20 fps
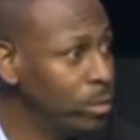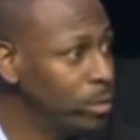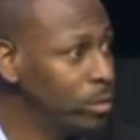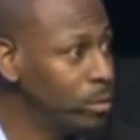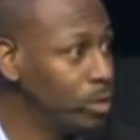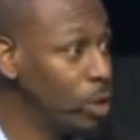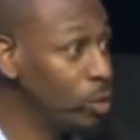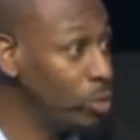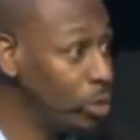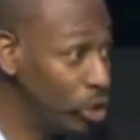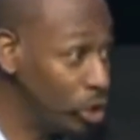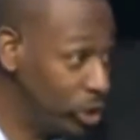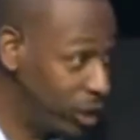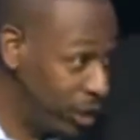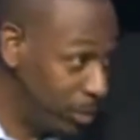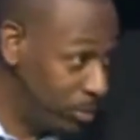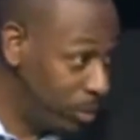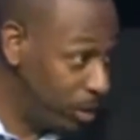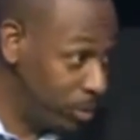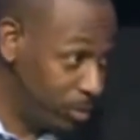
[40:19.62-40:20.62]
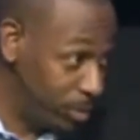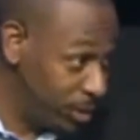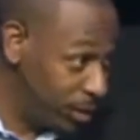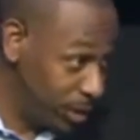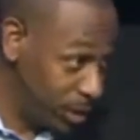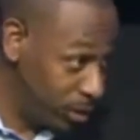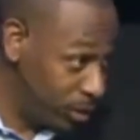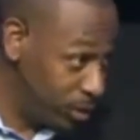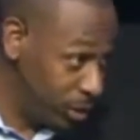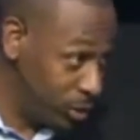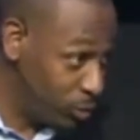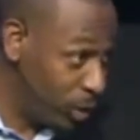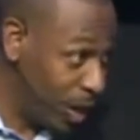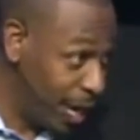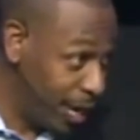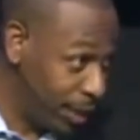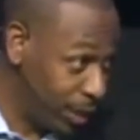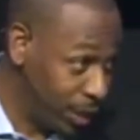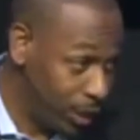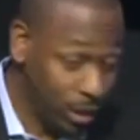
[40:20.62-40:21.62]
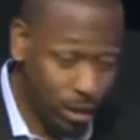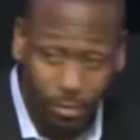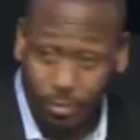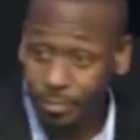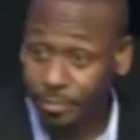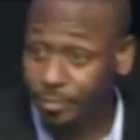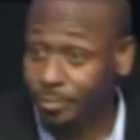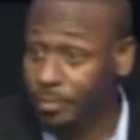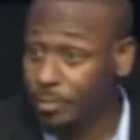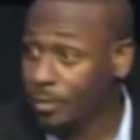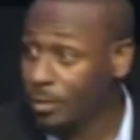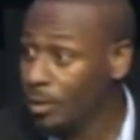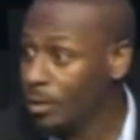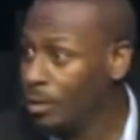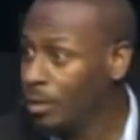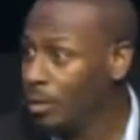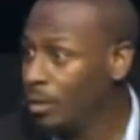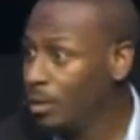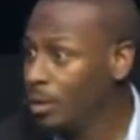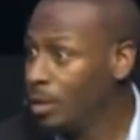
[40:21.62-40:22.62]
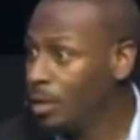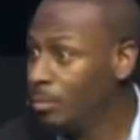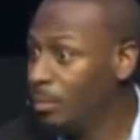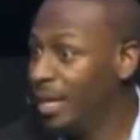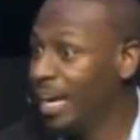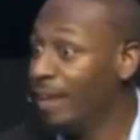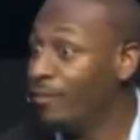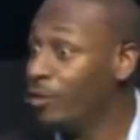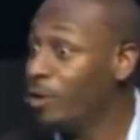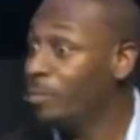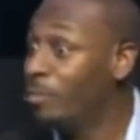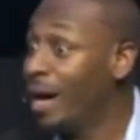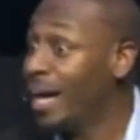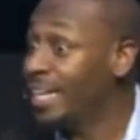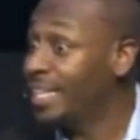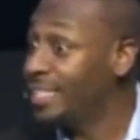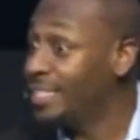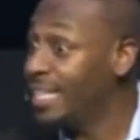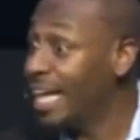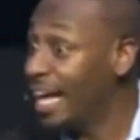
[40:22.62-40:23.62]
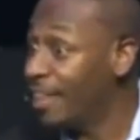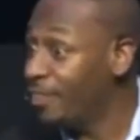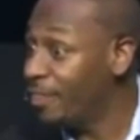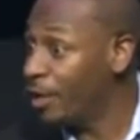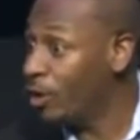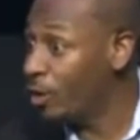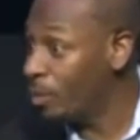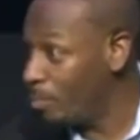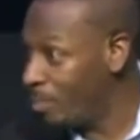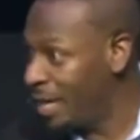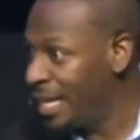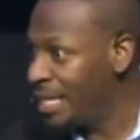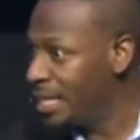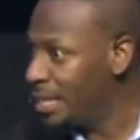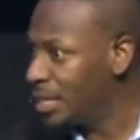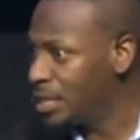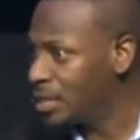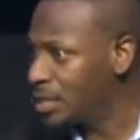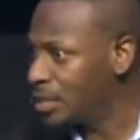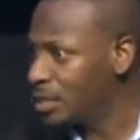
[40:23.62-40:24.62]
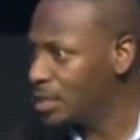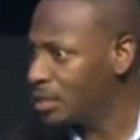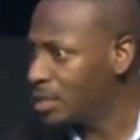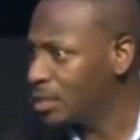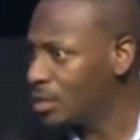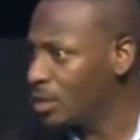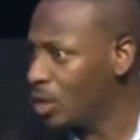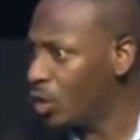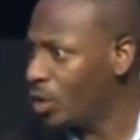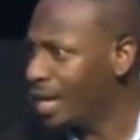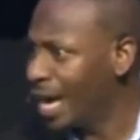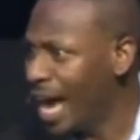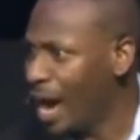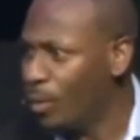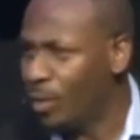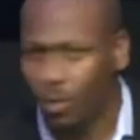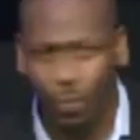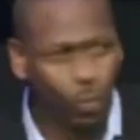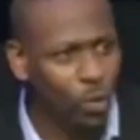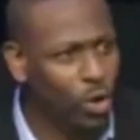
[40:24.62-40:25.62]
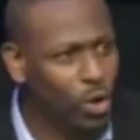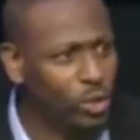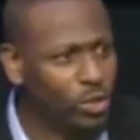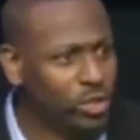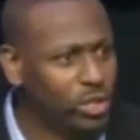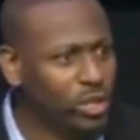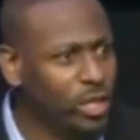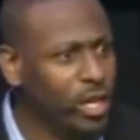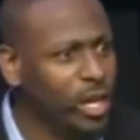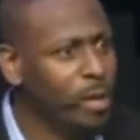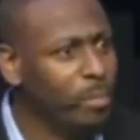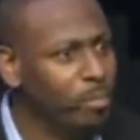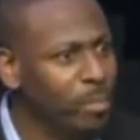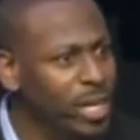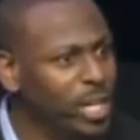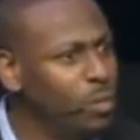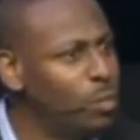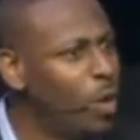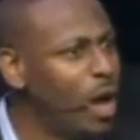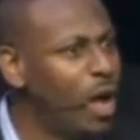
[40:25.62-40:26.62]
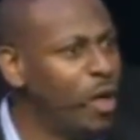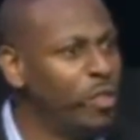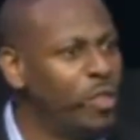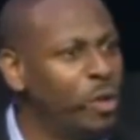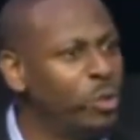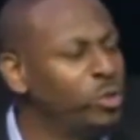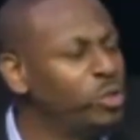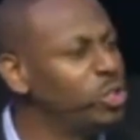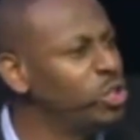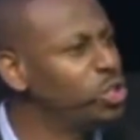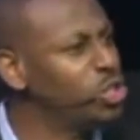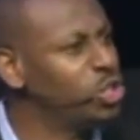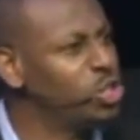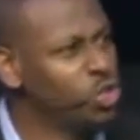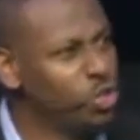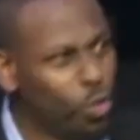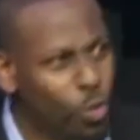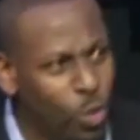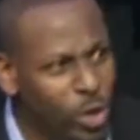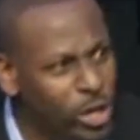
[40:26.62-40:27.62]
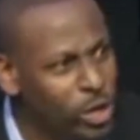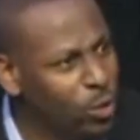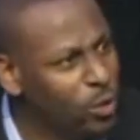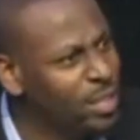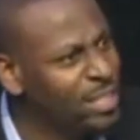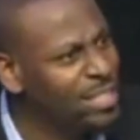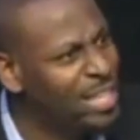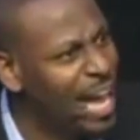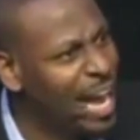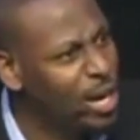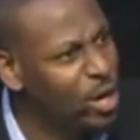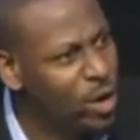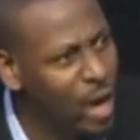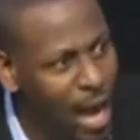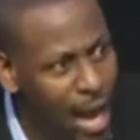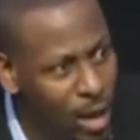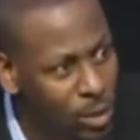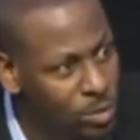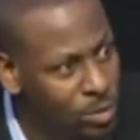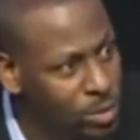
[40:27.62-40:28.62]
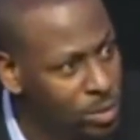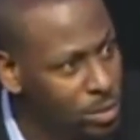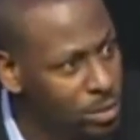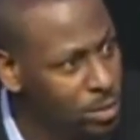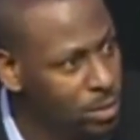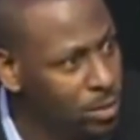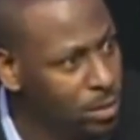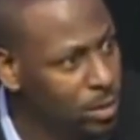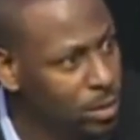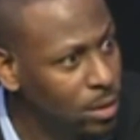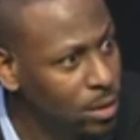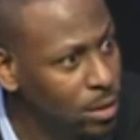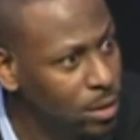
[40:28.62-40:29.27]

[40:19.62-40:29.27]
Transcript: Don't look him up. He's raggedy. But everybody's got their opinions on how it works. Meanwhile, they'll destroy your entire house. Yeah.